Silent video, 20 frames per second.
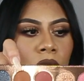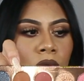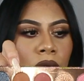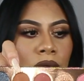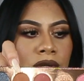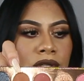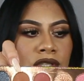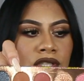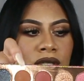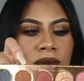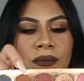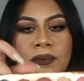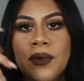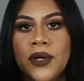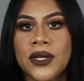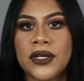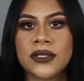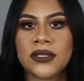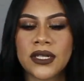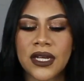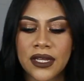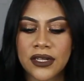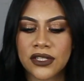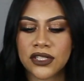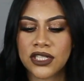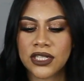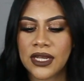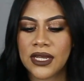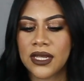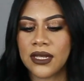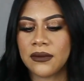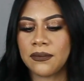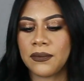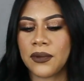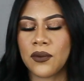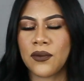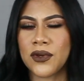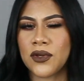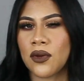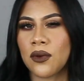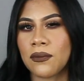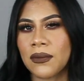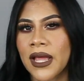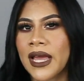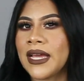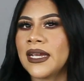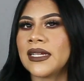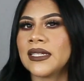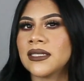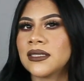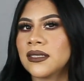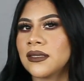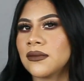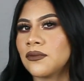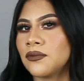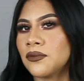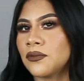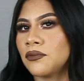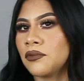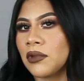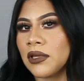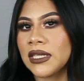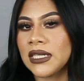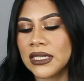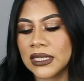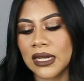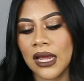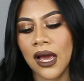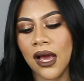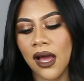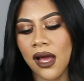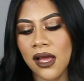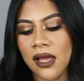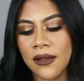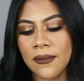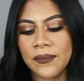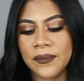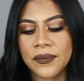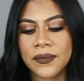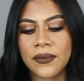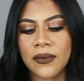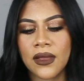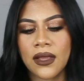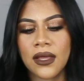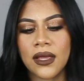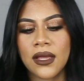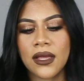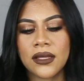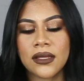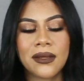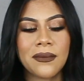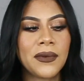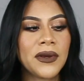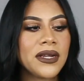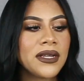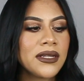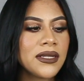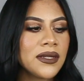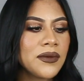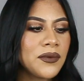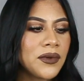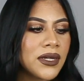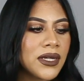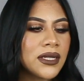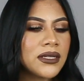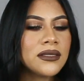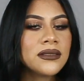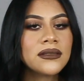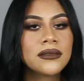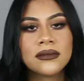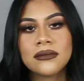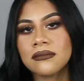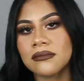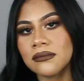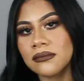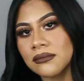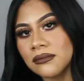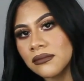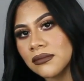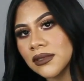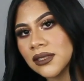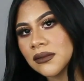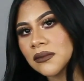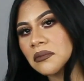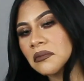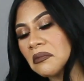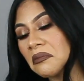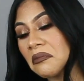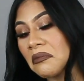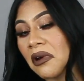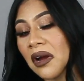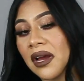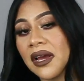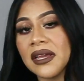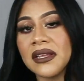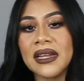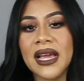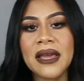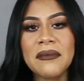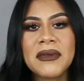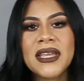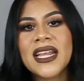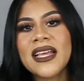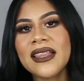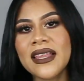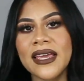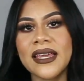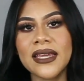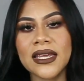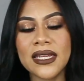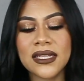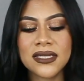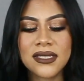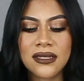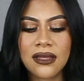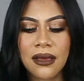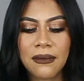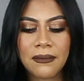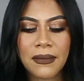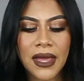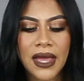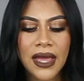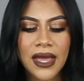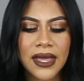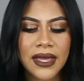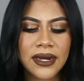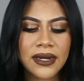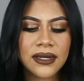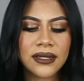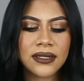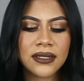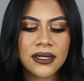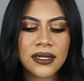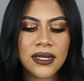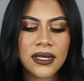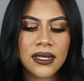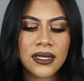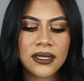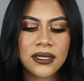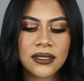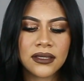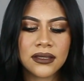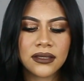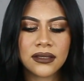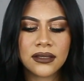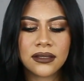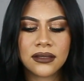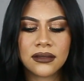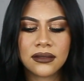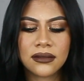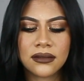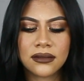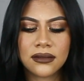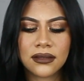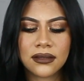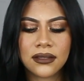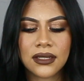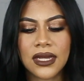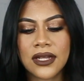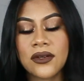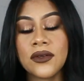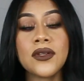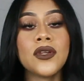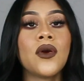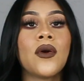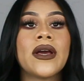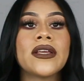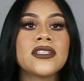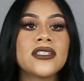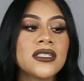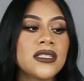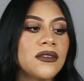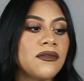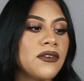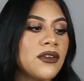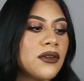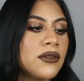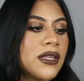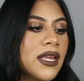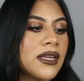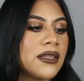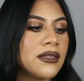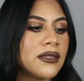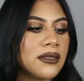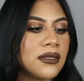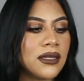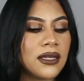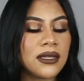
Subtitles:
orangey burnt kind of shade, but when you apply it, it's really not. The burgundy one, wine. I mean, I like it. It's not bad. I don't know. I just feel like